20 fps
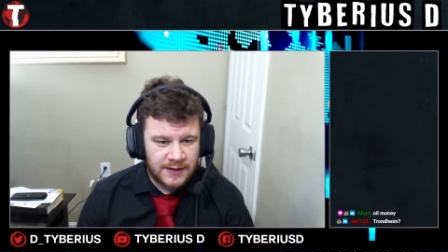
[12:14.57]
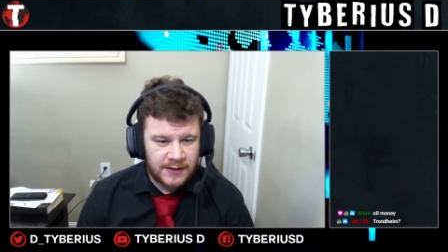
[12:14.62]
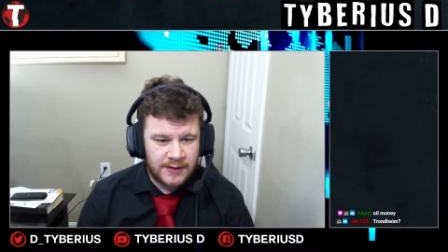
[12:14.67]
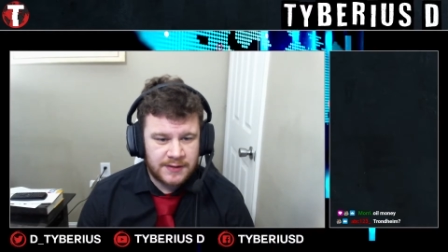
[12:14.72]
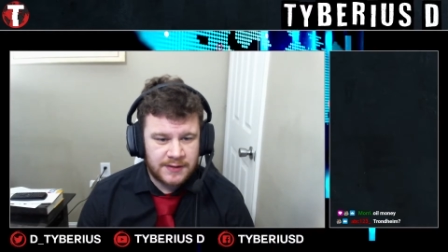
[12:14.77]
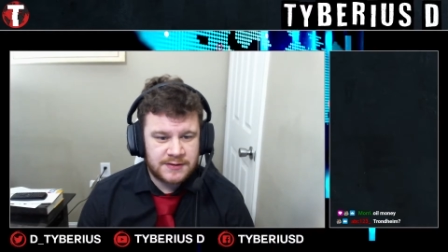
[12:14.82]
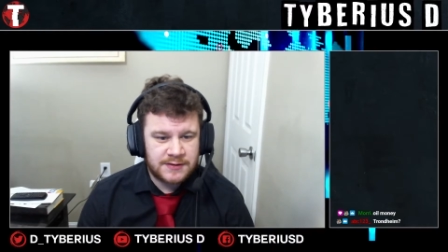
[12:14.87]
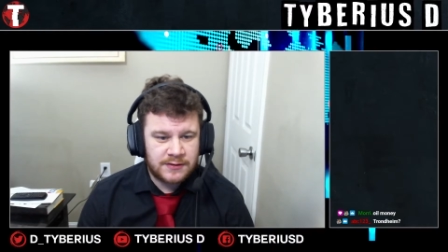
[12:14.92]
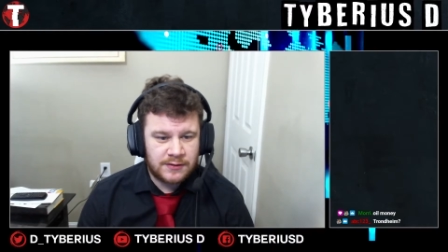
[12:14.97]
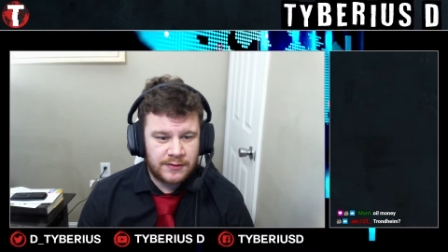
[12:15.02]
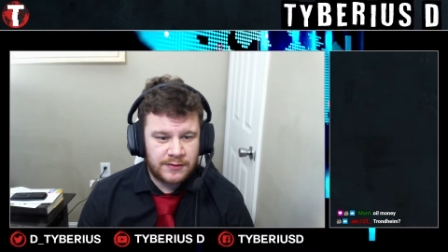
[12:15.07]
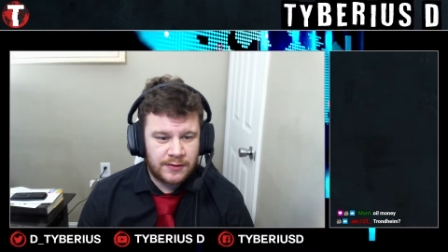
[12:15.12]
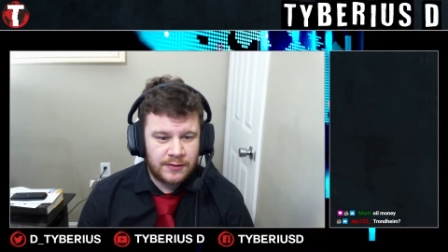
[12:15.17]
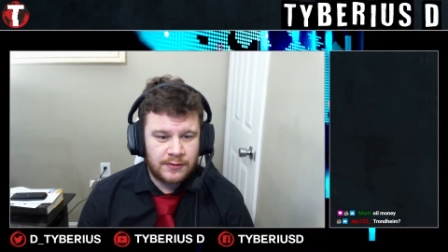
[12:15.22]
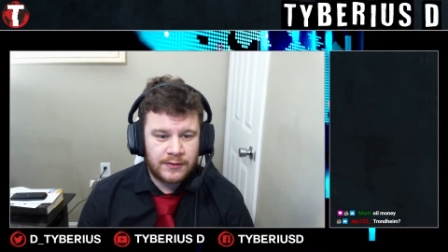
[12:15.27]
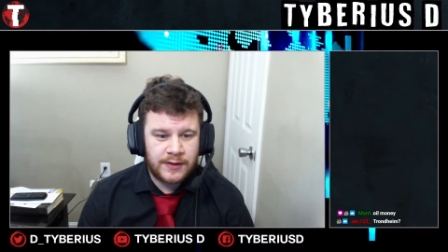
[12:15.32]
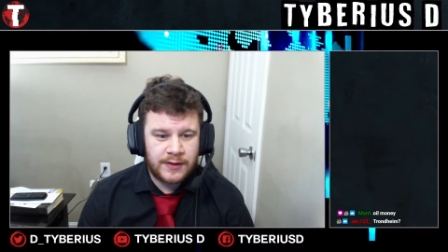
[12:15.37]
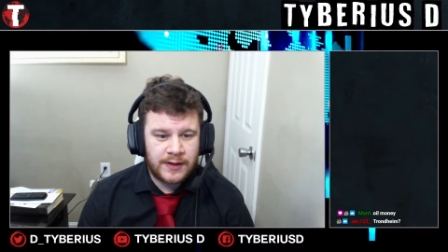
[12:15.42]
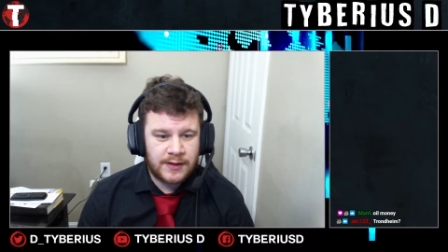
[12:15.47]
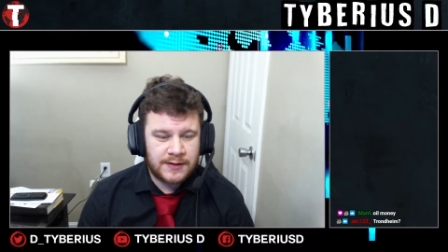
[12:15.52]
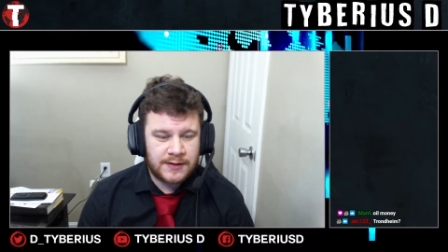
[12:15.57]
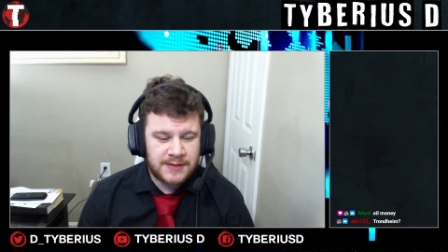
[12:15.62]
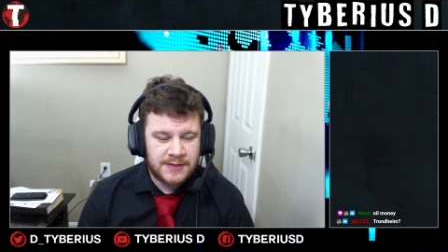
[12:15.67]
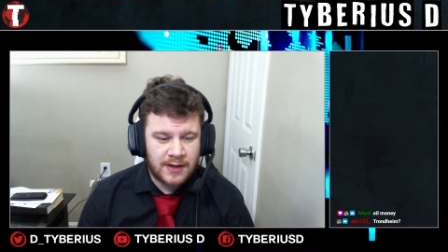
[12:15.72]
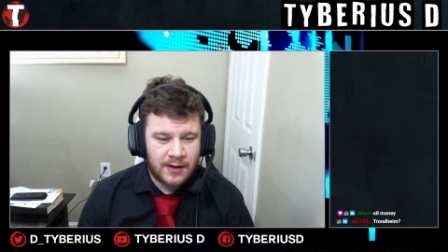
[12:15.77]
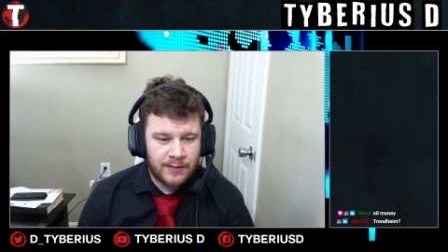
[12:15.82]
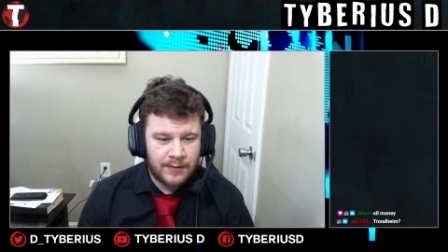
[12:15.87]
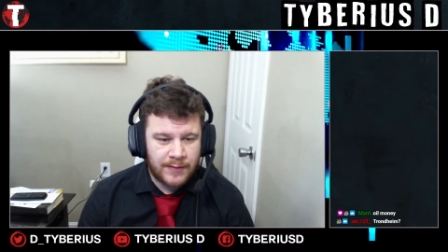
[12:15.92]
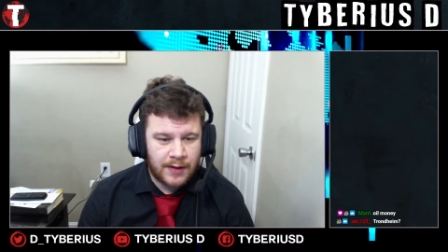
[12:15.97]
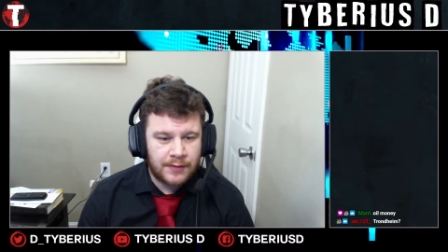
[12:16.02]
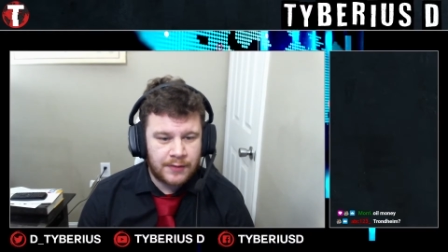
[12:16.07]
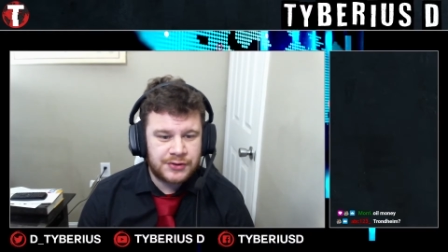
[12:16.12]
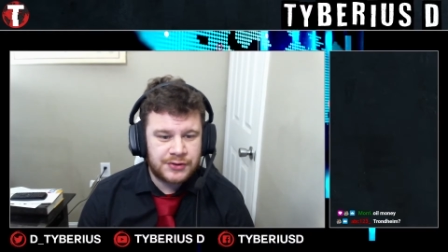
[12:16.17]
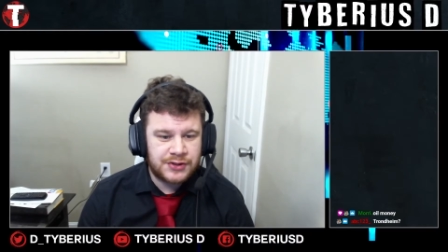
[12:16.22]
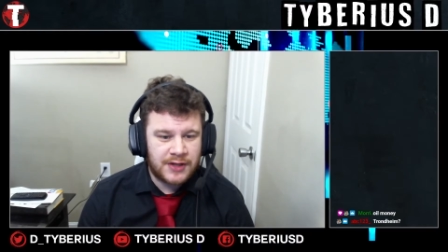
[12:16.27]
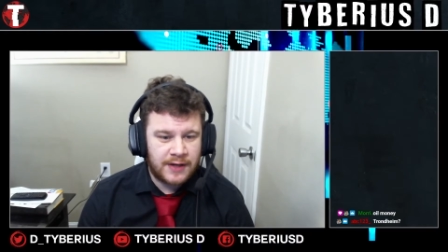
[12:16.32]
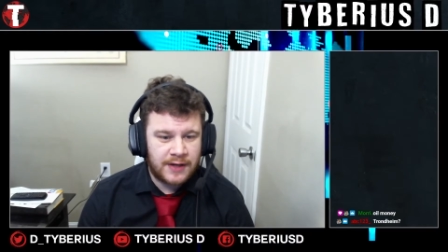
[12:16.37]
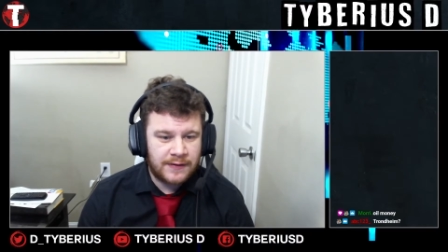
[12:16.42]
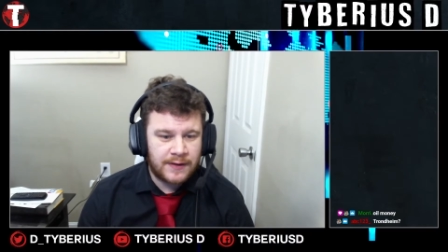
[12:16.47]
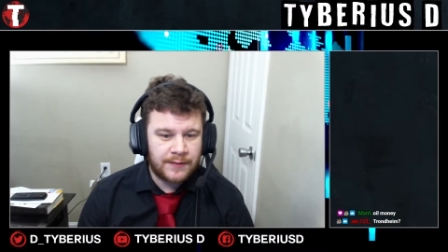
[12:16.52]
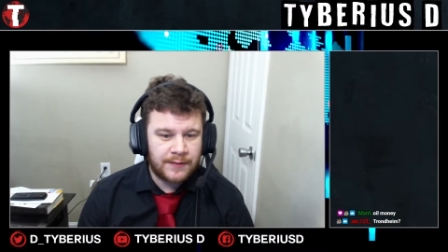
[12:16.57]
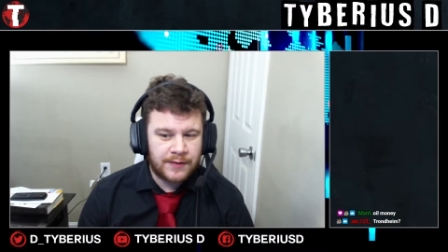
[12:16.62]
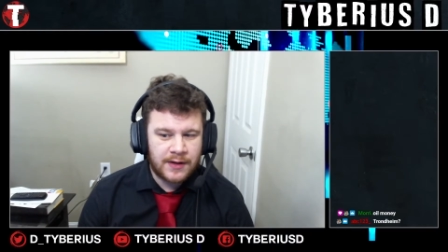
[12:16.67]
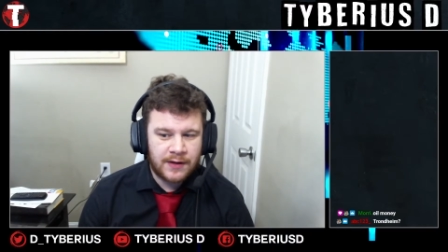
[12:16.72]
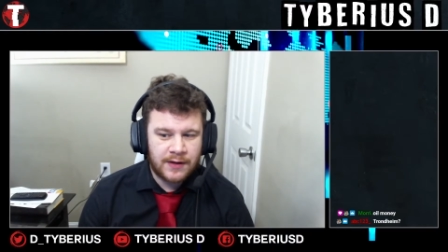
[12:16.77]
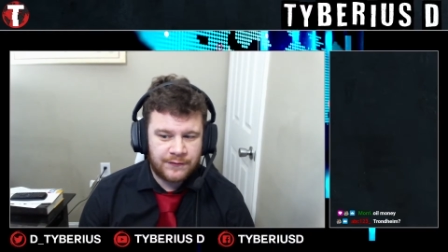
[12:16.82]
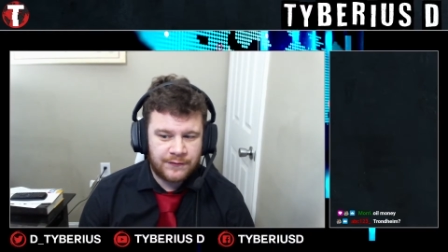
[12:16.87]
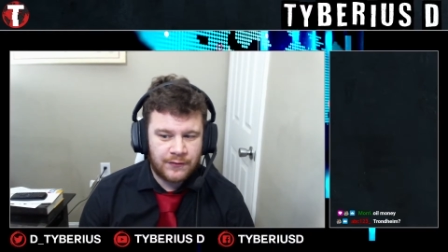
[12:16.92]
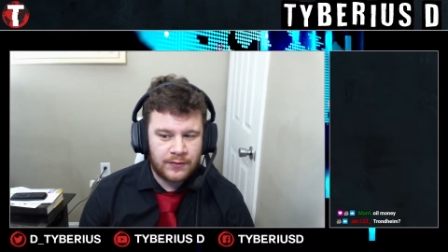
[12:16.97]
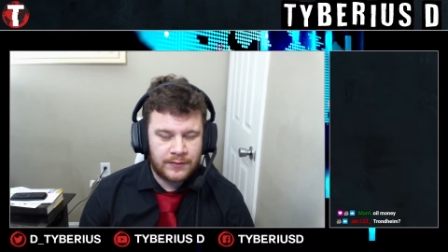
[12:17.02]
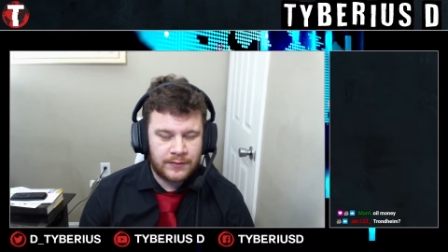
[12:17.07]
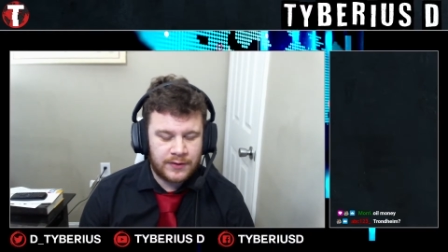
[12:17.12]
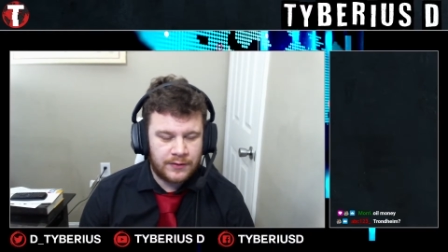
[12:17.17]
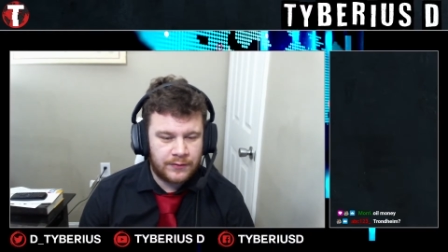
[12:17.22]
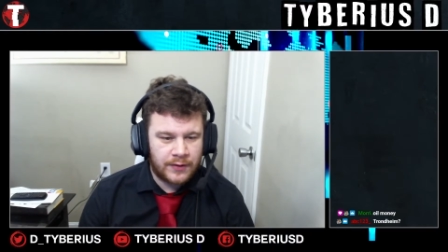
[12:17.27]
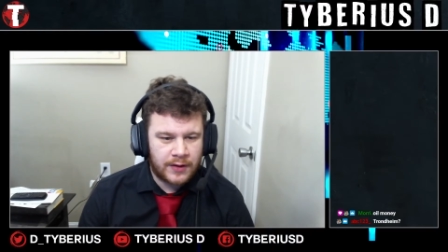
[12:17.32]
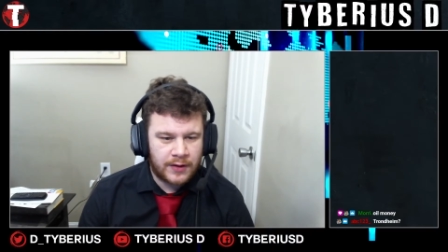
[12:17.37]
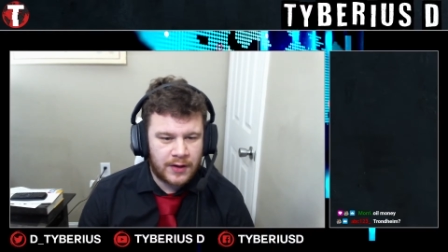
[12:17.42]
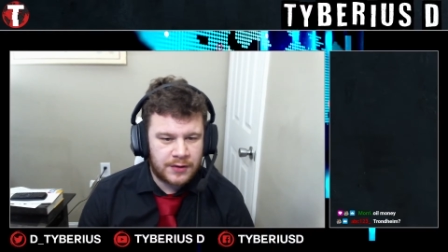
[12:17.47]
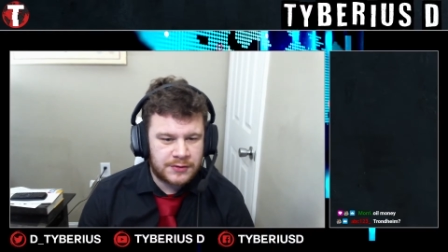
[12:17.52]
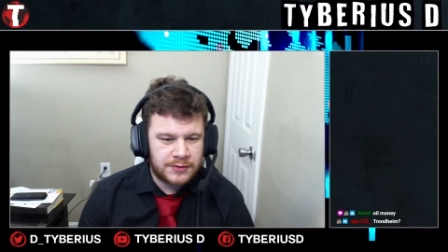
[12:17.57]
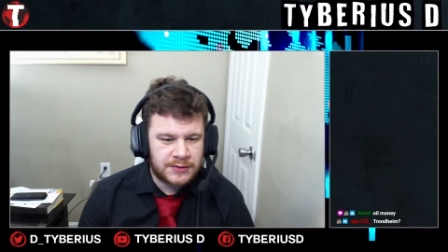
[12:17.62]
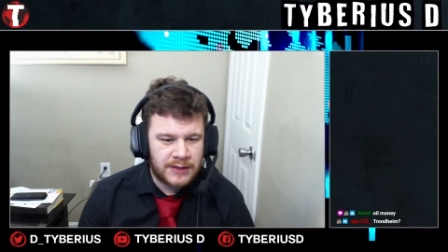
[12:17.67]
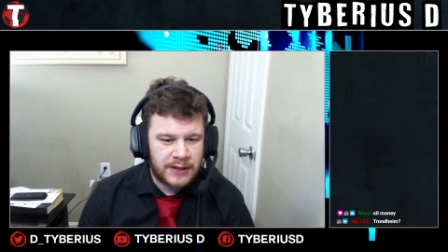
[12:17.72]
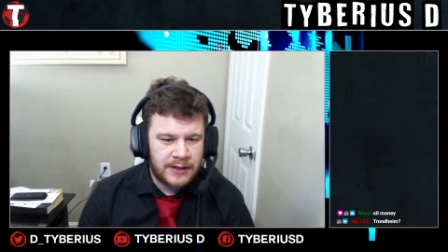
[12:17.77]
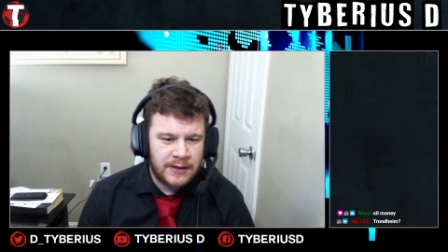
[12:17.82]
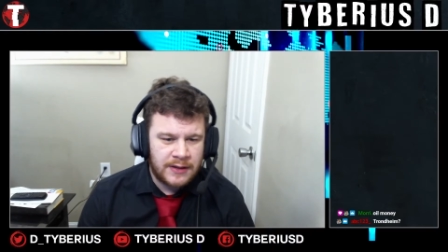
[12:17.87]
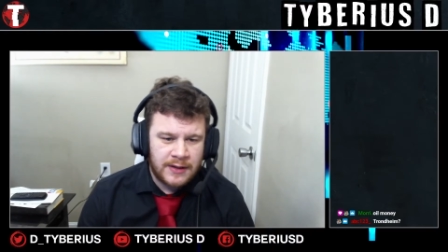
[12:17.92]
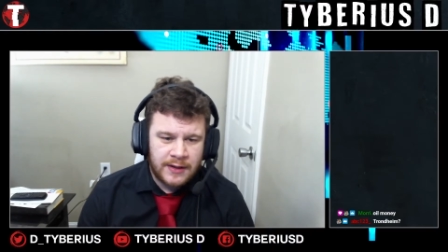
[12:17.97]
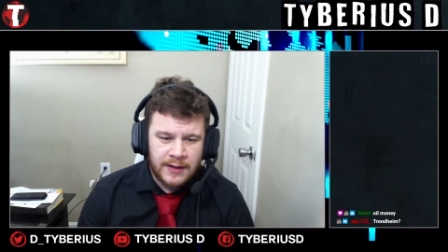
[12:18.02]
It is literally an entire mountain chain that formed into a country.